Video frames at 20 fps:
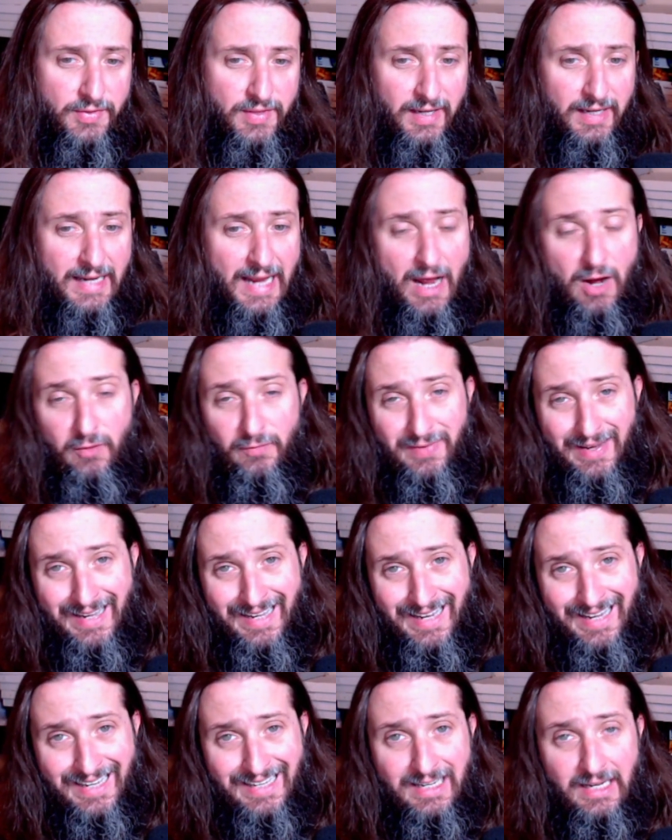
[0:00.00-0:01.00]
the
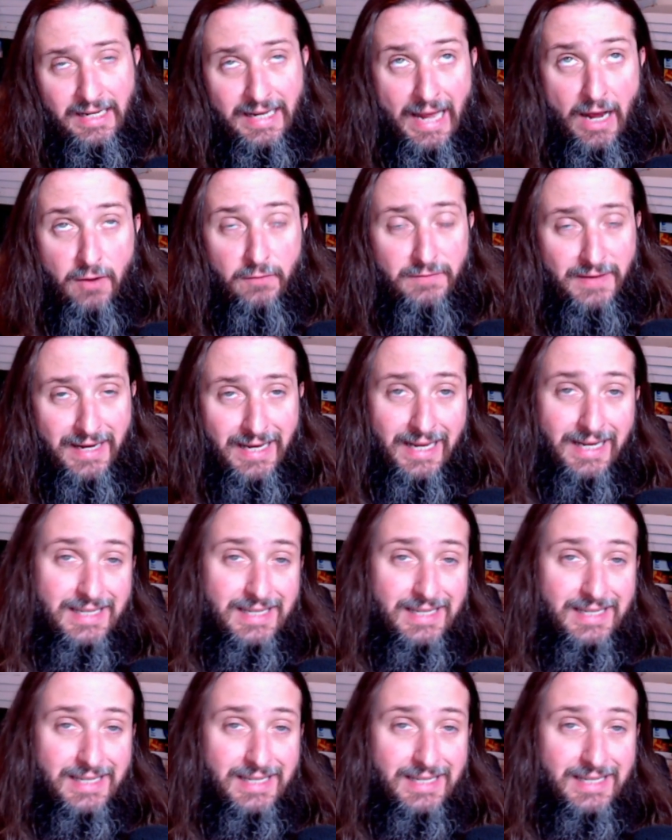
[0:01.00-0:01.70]
Galvanic